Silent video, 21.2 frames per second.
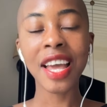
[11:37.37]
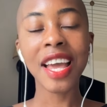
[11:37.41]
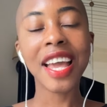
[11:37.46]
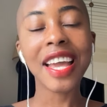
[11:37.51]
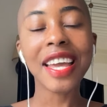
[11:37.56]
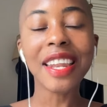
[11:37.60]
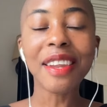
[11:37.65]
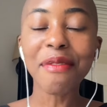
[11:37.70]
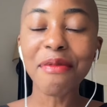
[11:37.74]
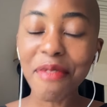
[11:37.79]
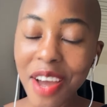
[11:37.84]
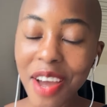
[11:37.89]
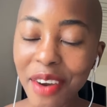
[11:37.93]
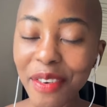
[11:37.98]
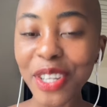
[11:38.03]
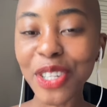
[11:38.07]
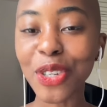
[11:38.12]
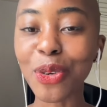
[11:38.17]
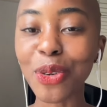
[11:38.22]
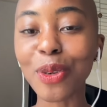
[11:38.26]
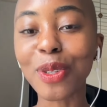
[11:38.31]
in a
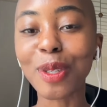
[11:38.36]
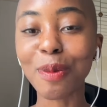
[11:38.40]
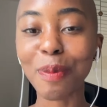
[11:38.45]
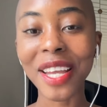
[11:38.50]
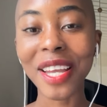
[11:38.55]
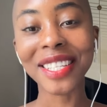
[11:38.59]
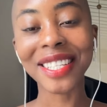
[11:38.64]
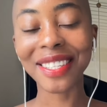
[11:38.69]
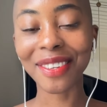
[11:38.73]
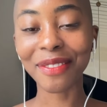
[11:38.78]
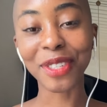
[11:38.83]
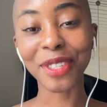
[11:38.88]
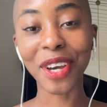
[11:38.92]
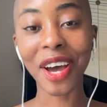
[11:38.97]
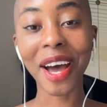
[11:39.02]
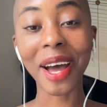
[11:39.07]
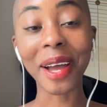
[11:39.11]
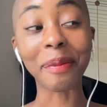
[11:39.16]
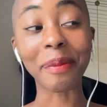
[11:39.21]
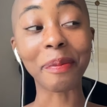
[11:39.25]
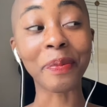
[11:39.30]
very short space of
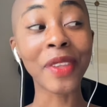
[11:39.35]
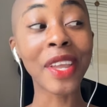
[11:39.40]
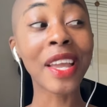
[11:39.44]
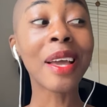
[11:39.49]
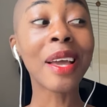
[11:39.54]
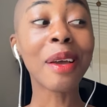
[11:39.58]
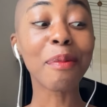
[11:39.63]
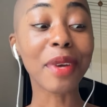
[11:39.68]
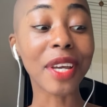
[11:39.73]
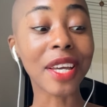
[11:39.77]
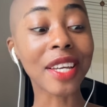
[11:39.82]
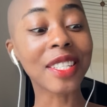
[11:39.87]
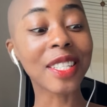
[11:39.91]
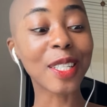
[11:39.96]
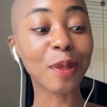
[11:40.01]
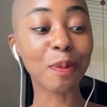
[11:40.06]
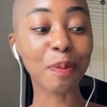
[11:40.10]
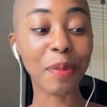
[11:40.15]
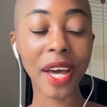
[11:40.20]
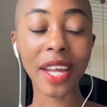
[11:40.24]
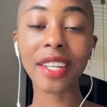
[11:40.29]
time, because
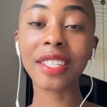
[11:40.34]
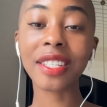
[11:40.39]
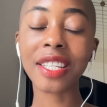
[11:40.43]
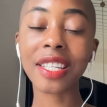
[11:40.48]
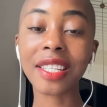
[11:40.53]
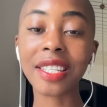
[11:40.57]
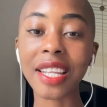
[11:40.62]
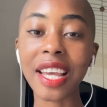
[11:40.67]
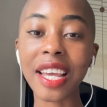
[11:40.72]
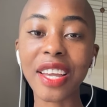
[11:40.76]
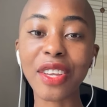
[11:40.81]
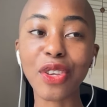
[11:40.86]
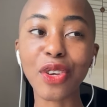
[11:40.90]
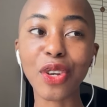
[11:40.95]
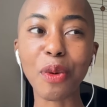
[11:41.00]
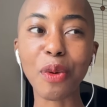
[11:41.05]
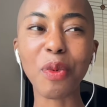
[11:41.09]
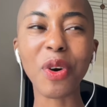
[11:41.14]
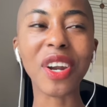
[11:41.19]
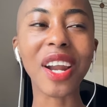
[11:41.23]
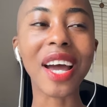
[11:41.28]
it's better to say, you
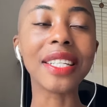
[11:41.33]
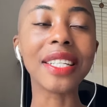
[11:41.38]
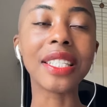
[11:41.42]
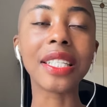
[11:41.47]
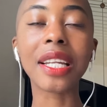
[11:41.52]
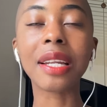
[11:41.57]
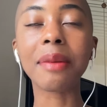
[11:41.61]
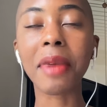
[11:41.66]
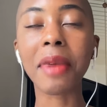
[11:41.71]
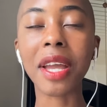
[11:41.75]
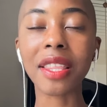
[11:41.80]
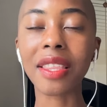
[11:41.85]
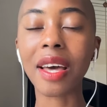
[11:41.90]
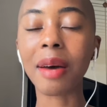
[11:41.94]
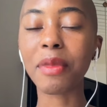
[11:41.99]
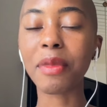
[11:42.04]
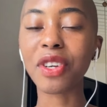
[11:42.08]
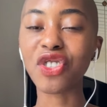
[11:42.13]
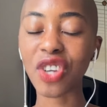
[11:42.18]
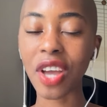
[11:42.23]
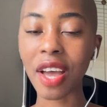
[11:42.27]
know what, I didn't make
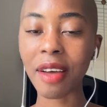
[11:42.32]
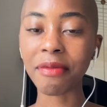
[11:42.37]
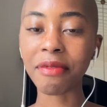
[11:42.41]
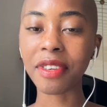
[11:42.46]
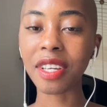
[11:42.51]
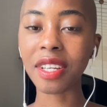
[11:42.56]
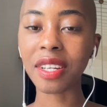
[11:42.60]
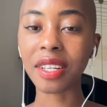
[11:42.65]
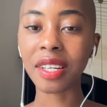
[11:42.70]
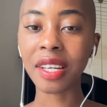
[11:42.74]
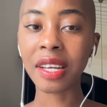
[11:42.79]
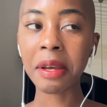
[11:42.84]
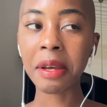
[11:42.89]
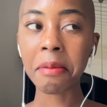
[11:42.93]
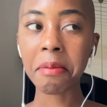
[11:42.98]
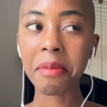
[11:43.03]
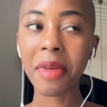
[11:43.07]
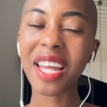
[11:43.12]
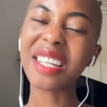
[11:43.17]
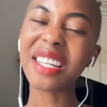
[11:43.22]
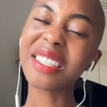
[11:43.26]
that much effort
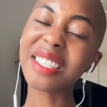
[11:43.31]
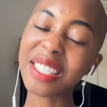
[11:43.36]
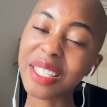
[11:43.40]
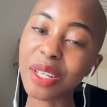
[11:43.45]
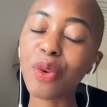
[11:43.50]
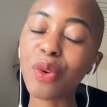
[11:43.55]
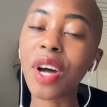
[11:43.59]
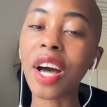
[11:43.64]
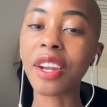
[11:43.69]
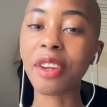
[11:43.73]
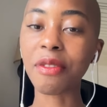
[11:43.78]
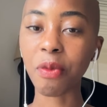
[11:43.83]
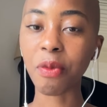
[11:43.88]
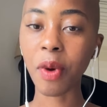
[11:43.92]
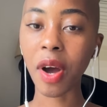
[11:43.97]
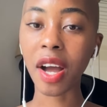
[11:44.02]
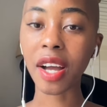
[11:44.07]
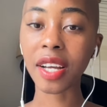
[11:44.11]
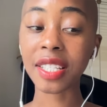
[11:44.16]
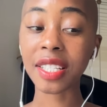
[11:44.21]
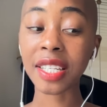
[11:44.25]
and it still kind of
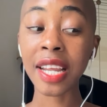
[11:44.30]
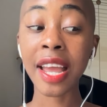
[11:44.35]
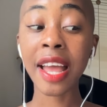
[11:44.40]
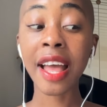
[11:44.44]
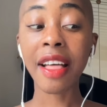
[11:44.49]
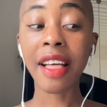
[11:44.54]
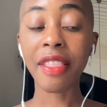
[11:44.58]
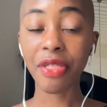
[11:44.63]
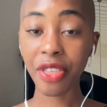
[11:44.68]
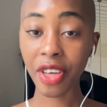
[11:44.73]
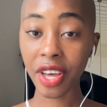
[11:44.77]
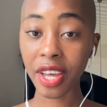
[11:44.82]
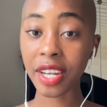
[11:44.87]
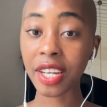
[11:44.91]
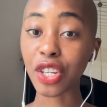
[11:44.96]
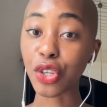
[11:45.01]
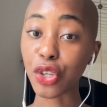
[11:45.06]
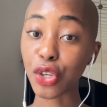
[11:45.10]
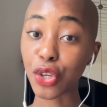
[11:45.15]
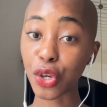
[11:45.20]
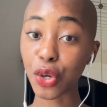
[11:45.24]
worked,
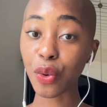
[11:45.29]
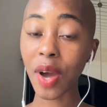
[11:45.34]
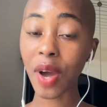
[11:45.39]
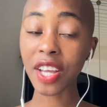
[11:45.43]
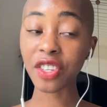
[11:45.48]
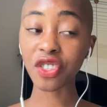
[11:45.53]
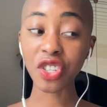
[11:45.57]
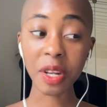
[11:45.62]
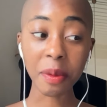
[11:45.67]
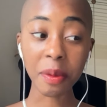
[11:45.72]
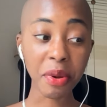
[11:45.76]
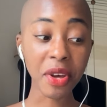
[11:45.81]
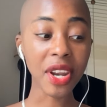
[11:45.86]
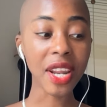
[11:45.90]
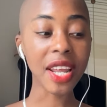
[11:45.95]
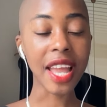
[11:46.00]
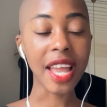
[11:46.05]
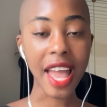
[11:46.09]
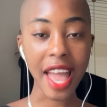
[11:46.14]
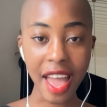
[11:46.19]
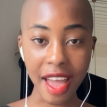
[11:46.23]
than you actually
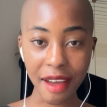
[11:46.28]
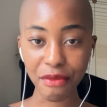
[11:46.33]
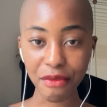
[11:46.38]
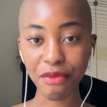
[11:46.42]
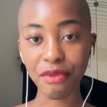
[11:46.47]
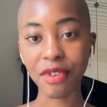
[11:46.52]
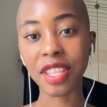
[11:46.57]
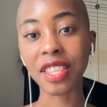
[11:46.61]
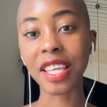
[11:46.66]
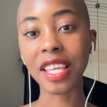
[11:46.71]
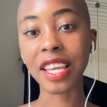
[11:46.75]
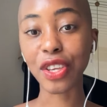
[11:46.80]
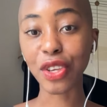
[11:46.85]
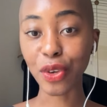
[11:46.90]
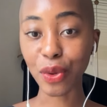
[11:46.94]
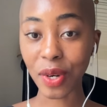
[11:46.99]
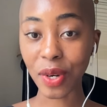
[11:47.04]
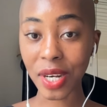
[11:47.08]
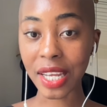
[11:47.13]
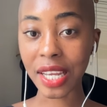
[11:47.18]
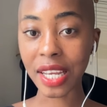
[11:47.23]
putting everything
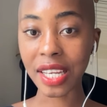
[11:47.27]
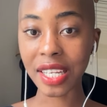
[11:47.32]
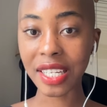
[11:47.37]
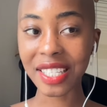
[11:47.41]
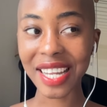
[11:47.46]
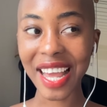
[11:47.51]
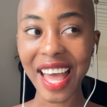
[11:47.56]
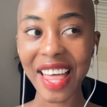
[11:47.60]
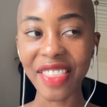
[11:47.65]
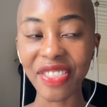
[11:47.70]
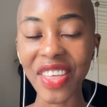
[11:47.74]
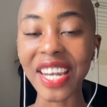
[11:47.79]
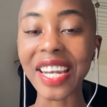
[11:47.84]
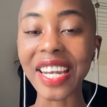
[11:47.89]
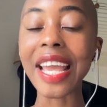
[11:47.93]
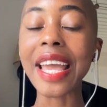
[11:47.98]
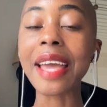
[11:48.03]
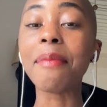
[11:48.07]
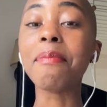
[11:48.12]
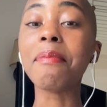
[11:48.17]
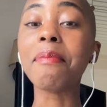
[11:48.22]
you need and then
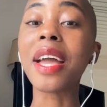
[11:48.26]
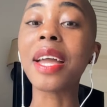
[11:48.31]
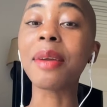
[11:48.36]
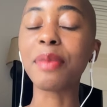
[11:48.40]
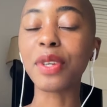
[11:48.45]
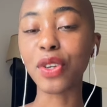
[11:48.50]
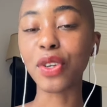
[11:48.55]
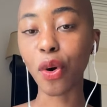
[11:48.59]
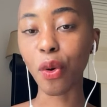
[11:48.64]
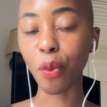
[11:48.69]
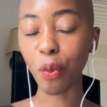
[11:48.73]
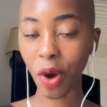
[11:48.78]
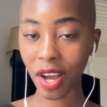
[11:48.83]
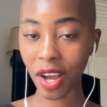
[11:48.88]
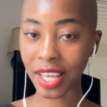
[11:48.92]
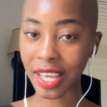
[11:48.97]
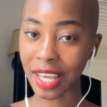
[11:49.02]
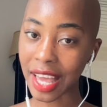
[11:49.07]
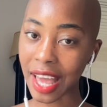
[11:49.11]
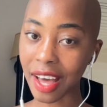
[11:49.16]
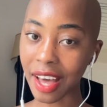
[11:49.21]
it maybe not
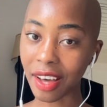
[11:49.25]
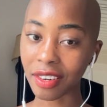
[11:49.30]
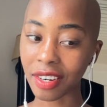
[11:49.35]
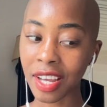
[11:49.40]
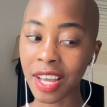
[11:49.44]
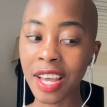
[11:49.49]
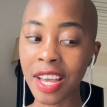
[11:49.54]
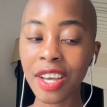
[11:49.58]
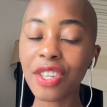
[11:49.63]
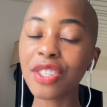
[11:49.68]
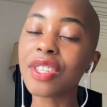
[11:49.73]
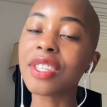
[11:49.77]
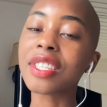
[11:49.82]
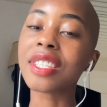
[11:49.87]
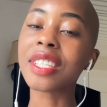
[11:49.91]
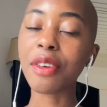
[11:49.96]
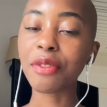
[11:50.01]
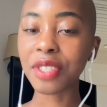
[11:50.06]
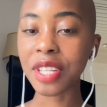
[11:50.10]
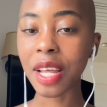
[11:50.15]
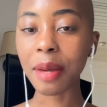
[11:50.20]
working out. So
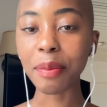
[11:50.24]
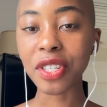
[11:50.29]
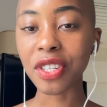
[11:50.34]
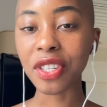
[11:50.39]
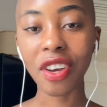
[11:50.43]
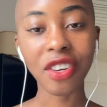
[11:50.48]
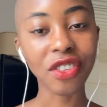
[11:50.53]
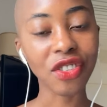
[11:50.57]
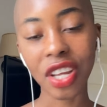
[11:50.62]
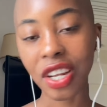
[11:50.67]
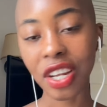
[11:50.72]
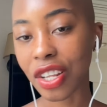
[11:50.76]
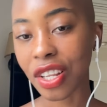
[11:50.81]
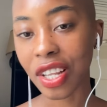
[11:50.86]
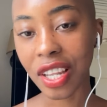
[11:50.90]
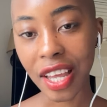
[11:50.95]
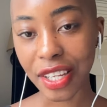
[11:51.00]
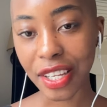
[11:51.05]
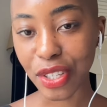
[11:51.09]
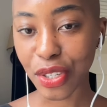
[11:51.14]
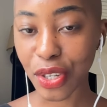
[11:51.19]
self-sabotage can look
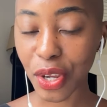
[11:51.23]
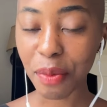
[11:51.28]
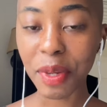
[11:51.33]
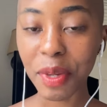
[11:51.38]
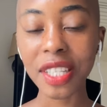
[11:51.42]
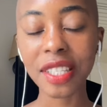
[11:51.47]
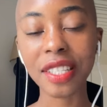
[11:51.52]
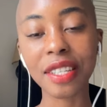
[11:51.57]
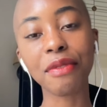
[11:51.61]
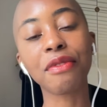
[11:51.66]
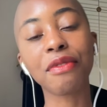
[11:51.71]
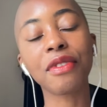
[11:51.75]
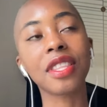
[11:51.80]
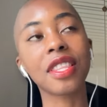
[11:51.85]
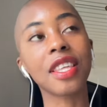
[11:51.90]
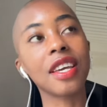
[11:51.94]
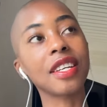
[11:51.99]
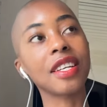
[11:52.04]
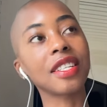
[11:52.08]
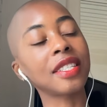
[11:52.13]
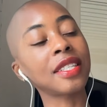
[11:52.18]
like so many different
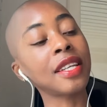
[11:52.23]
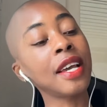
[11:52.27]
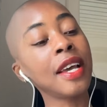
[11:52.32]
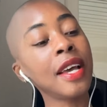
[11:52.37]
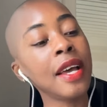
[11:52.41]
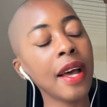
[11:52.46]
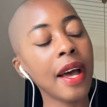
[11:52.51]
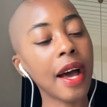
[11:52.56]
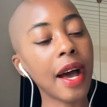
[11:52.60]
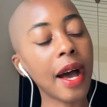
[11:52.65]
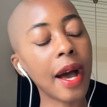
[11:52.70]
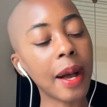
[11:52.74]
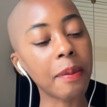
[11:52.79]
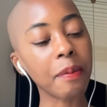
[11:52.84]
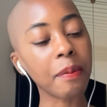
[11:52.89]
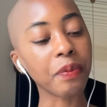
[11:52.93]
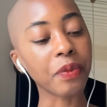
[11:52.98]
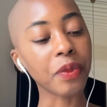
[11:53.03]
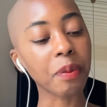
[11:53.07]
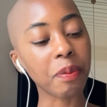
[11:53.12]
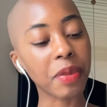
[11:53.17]
things,
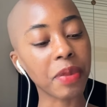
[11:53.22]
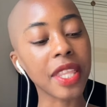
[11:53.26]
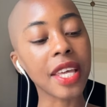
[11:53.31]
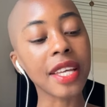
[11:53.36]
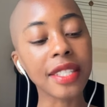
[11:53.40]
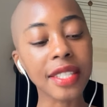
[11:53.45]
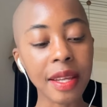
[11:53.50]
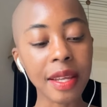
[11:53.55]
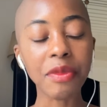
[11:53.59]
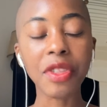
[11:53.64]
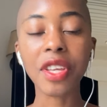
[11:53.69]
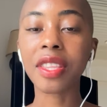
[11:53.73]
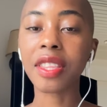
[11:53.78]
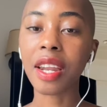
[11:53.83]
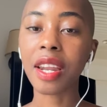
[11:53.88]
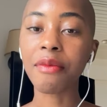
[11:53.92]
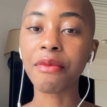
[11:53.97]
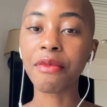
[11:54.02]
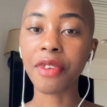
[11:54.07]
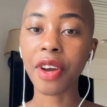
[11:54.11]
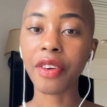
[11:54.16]
um, but that's something
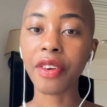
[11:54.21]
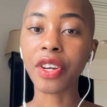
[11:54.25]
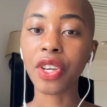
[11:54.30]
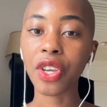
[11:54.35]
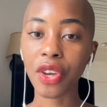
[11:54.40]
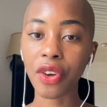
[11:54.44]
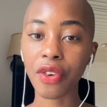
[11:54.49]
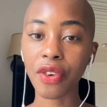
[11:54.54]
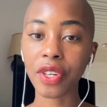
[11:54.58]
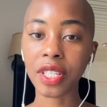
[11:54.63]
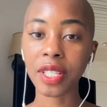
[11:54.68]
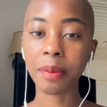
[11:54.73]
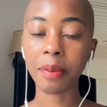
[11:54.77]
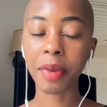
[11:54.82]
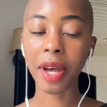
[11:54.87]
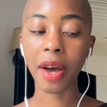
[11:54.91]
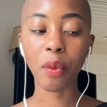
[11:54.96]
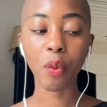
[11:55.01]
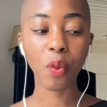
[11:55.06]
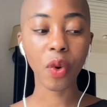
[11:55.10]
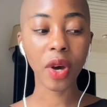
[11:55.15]
that I'm very curious
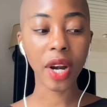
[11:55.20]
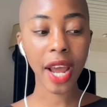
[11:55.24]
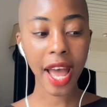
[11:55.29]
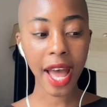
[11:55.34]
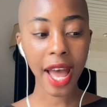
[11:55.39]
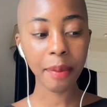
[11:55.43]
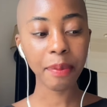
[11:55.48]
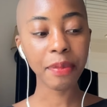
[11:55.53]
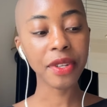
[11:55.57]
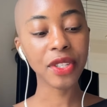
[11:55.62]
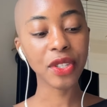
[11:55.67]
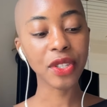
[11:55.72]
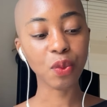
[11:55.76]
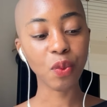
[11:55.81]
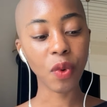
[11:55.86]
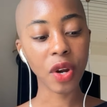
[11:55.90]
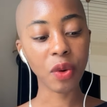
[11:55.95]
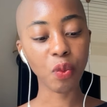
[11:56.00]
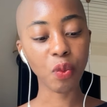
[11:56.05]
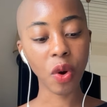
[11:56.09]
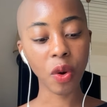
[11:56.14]
about. What happens
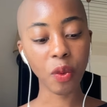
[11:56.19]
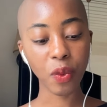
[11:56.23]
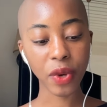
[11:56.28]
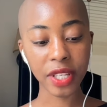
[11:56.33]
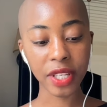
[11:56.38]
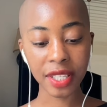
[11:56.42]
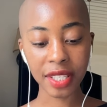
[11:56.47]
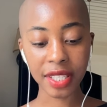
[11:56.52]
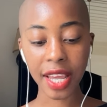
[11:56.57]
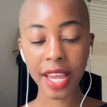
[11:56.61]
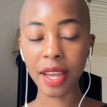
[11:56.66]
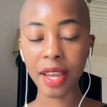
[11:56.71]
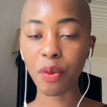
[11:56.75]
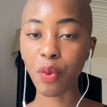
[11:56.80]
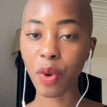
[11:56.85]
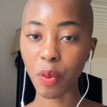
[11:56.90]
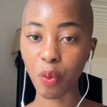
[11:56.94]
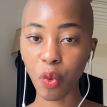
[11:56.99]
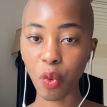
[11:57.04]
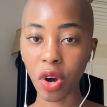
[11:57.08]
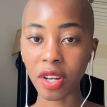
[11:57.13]
when what we say
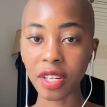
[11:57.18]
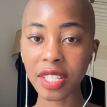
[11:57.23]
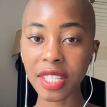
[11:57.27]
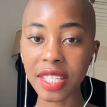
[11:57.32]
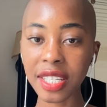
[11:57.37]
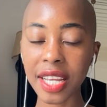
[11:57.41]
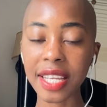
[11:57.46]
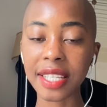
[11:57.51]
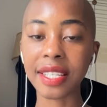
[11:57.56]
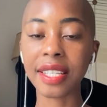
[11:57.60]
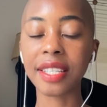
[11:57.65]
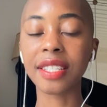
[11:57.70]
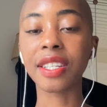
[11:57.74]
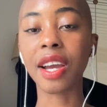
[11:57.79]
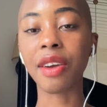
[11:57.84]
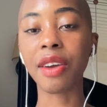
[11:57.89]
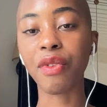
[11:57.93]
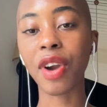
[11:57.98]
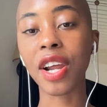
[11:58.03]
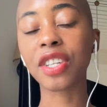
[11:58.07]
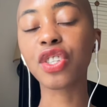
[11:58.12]
we want is in
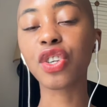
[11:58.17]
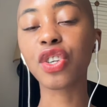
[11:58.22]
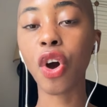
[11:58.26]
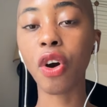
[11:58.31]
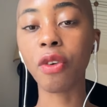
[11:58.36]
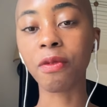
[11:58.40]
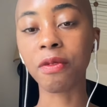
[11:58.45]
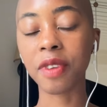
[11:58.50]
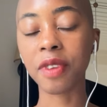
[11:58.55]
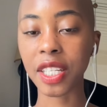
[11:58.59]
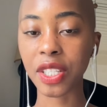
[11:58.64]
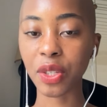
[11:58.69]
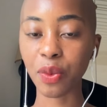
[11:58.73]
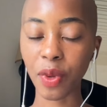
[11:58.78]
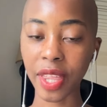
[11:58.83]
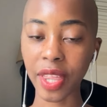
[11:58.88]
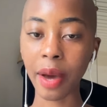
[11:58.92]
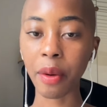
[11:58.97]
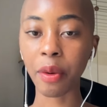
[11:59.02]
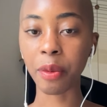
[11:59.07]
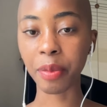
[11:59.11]
direct conflict
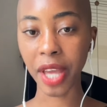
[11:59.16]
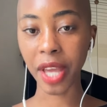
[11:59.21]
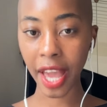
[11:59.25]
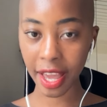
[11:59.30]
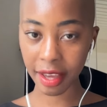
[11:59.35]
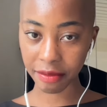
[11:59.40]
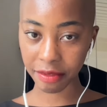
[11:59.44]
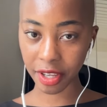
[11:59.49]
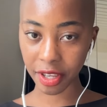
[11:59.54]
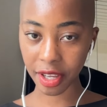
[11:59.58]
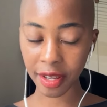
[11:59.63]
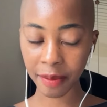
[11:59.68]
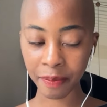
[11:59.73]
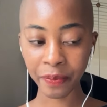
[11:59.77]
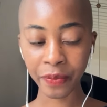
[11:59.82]
with our behavior?